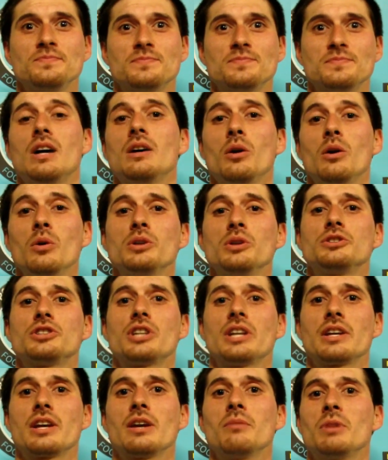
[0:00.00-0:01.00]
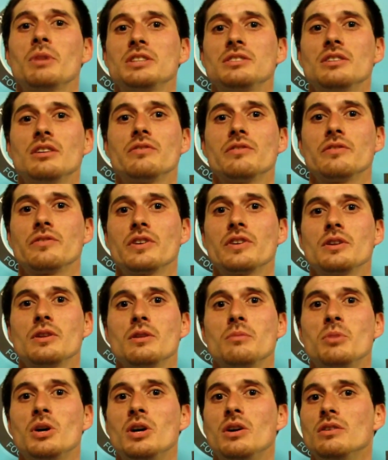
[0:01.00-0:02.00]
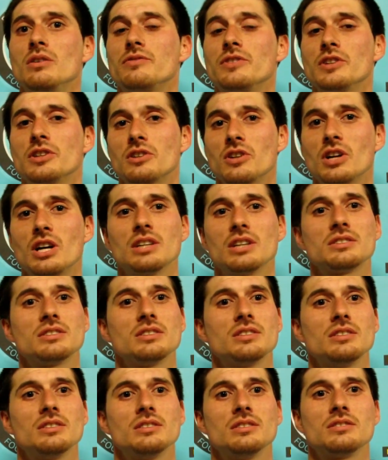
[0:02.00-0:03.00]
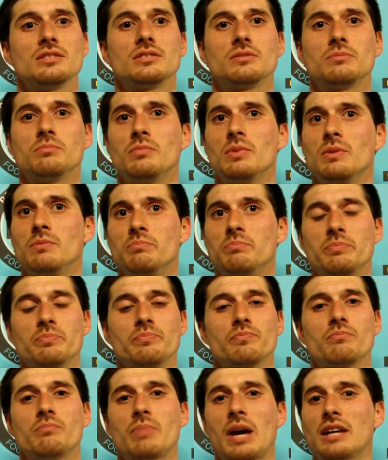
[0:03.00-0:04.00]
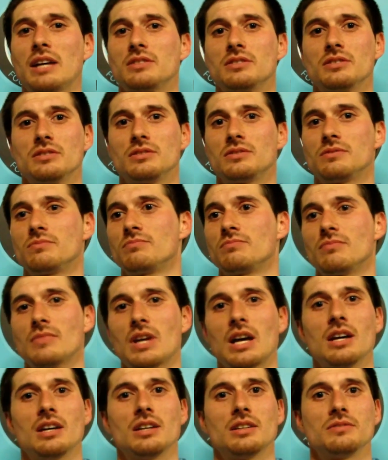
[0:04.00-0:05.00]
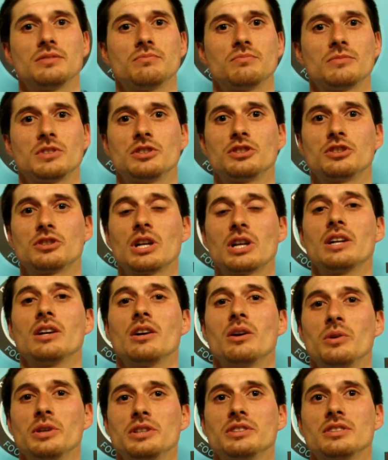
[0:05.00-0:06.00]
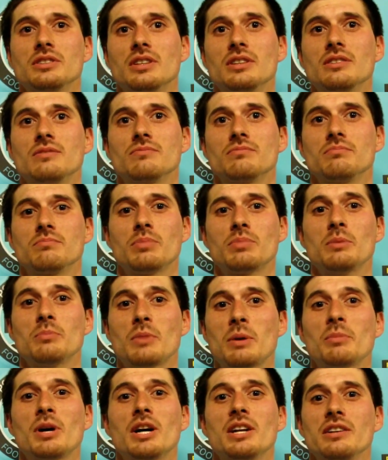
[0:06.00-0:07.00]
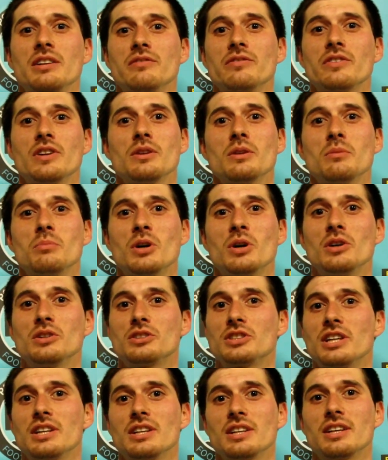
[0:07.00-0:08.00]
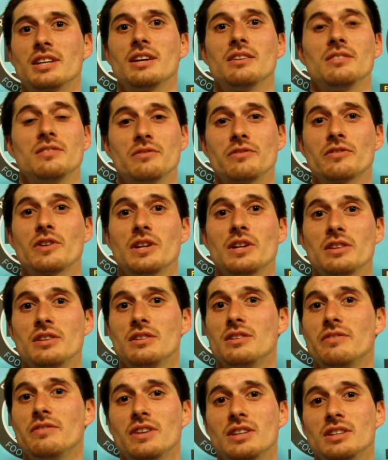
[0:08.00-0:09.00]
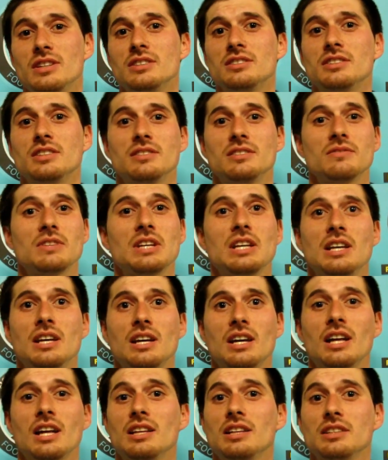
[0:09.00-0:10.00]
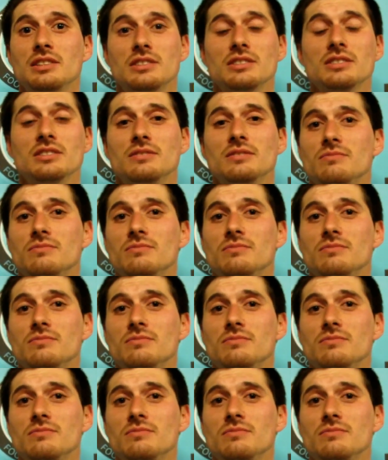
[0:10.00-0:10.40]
I always try to get myself in front of the ball for crosses, passes. Just try to always put my body in front of the ball, try to get in front of the defenders, and I like to